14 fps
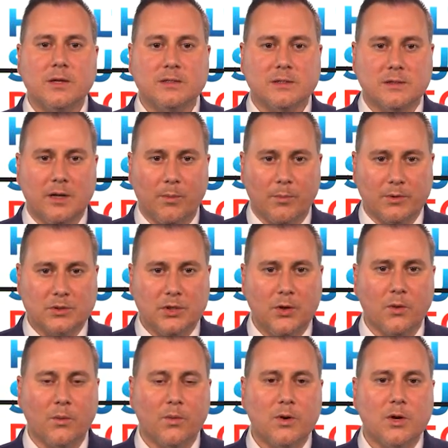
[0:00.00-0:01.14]
Number
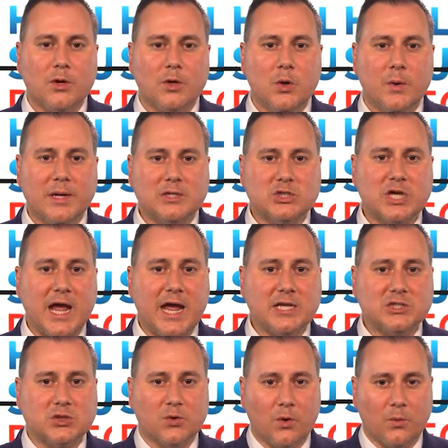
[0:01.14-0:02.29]
two, you can
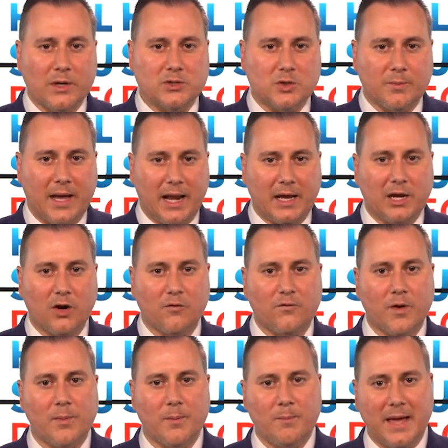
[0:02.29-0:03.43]
change to original Medicare
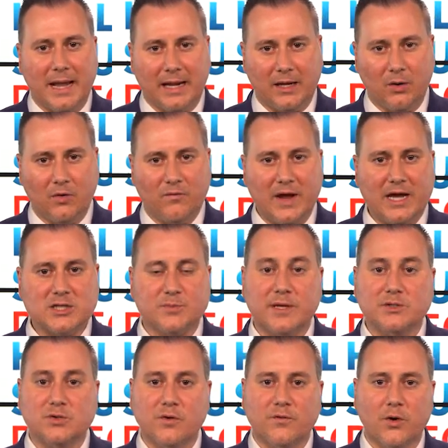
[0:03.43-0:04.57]
from a Medicare Advantage
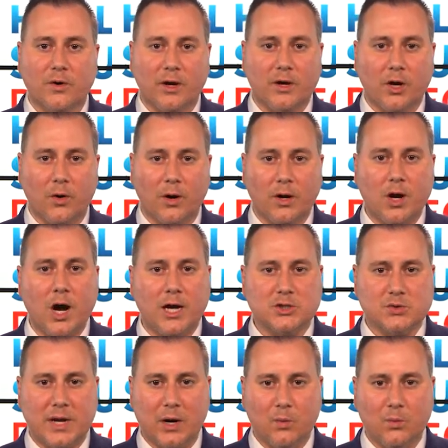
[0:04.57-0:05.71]
plan. So if you're in a current
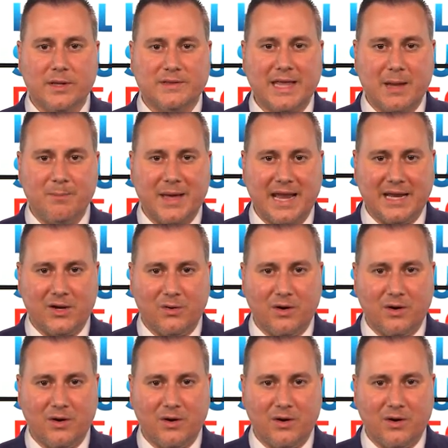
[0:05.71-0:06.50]
contract with a Medicare